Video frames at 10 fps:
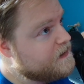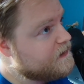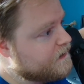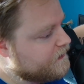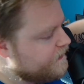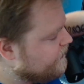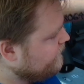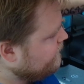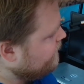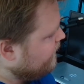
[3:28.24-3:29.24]
here,
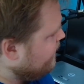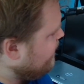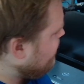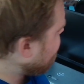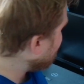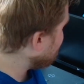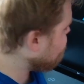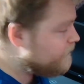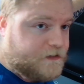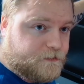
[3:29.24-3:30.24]
it
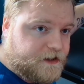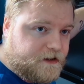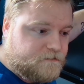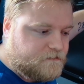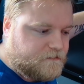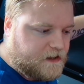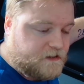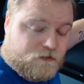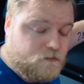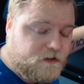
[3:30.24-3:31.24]
would look really good.
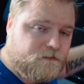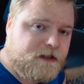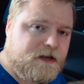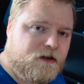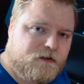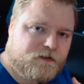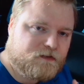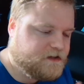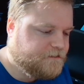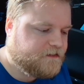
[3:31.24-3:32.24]
You wouldn't really notice
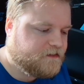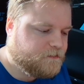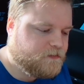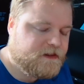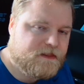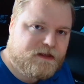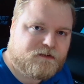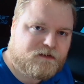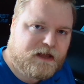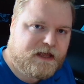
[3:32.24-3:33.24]
a difference between
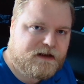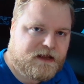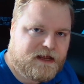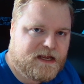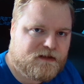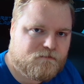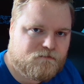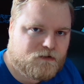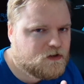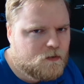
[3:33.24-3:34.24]
this and a
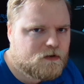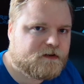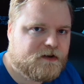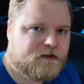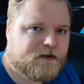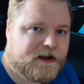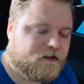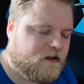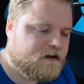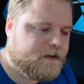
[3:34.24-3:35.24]
lower tier
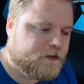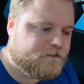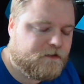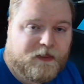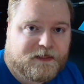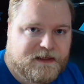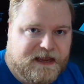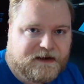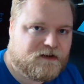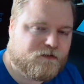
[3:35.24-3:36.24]
XLR microphone like the
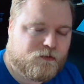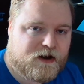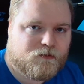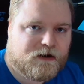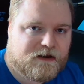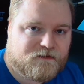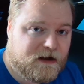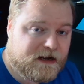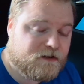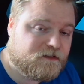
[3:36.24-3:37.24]
AT2020 from
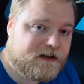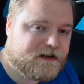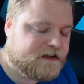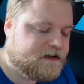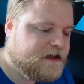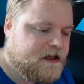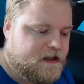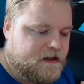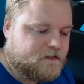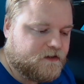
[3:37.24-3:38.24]
Audio-Technica.
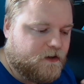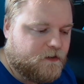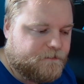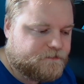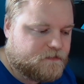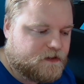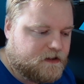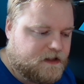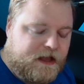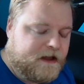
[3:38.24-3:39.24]
So
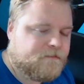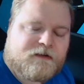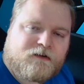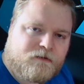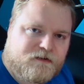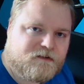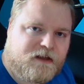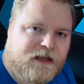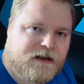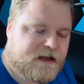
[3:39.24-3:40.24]
yeah, in terms of
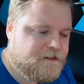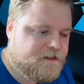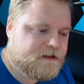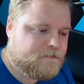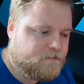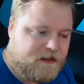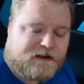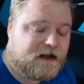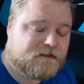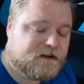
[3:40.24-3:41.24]
design, I think they
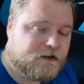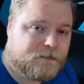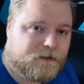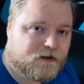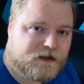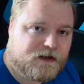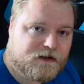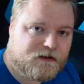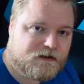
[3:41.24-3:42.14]
knocked it out of the park here.